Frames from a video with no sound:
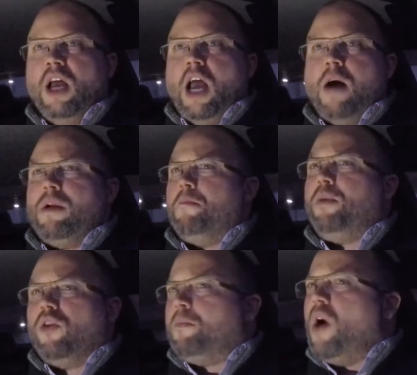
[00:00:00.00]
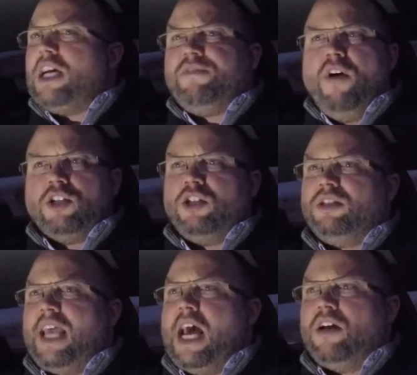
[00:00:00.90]
how many build and price functions
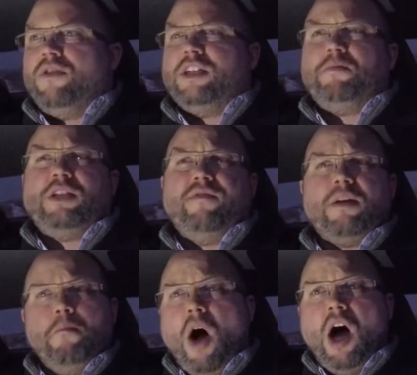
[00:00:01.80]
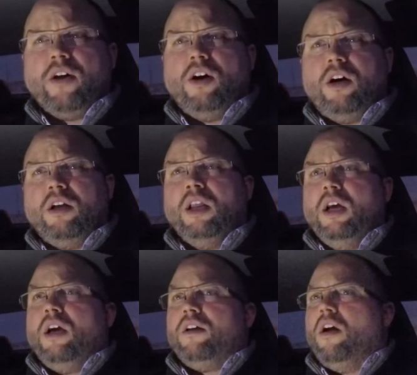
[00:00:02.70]
they had on the specific model,
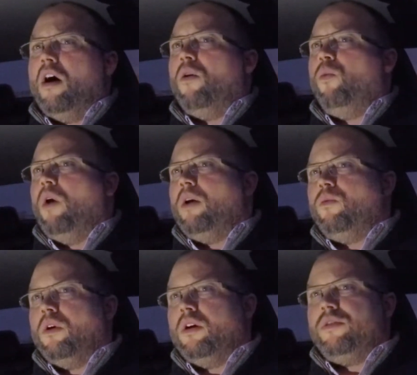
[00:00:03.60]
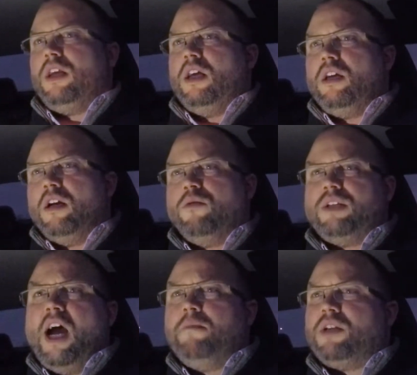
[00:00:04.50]
you know, what were the, you know,
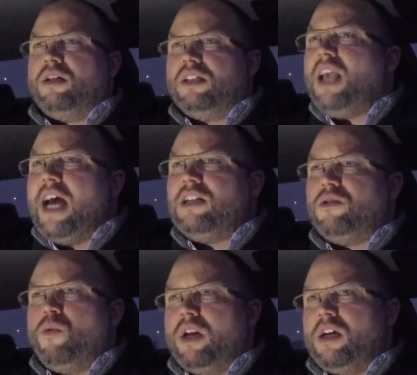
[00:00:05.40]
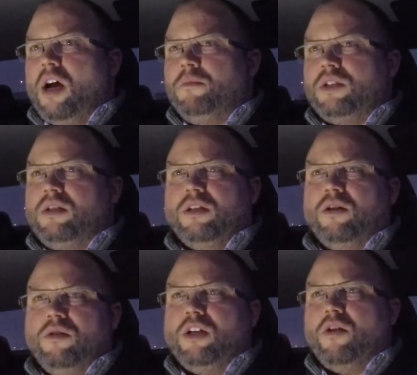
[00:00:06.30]
times on sites when it comes to,
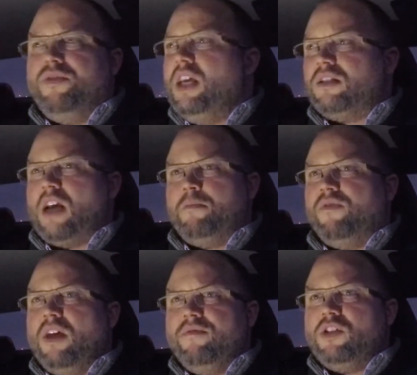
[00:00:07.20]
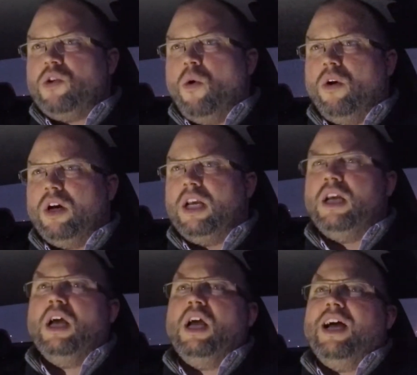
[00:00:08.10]
you know, this type of inventory,
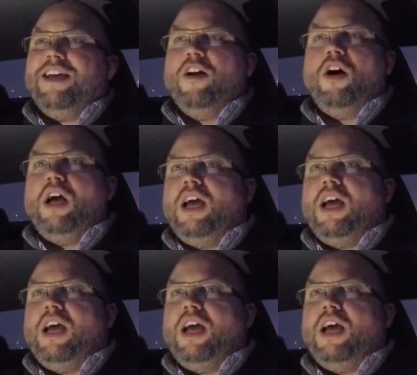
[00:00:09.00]
you know,